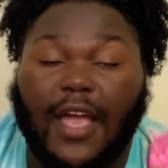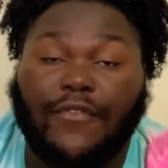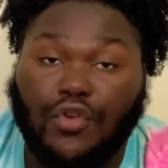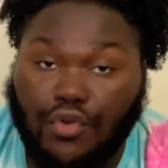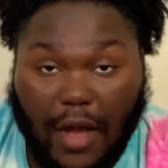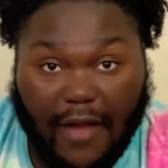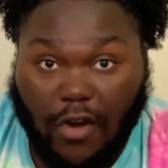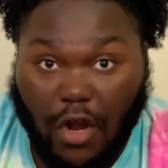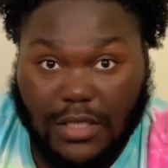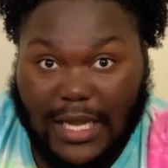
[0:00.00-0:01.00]
If you do have
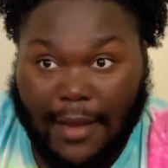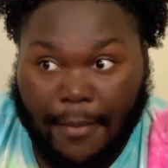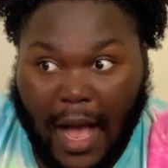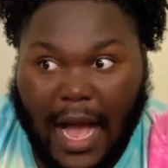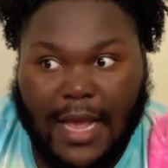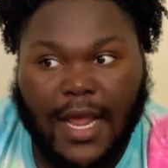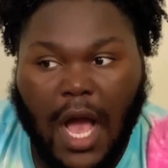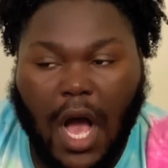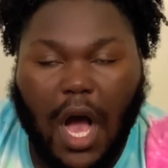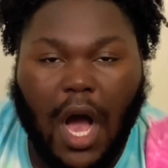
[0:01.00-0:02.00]
curls like mine,
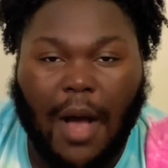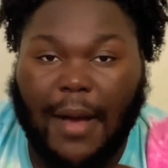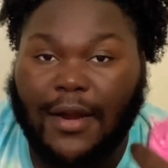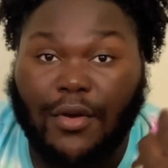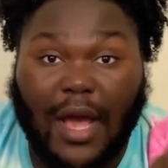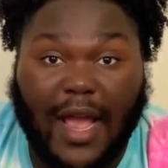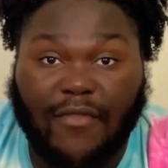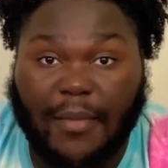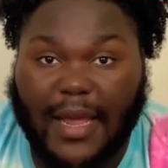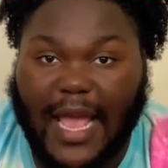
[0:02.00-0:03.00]
I know not everybody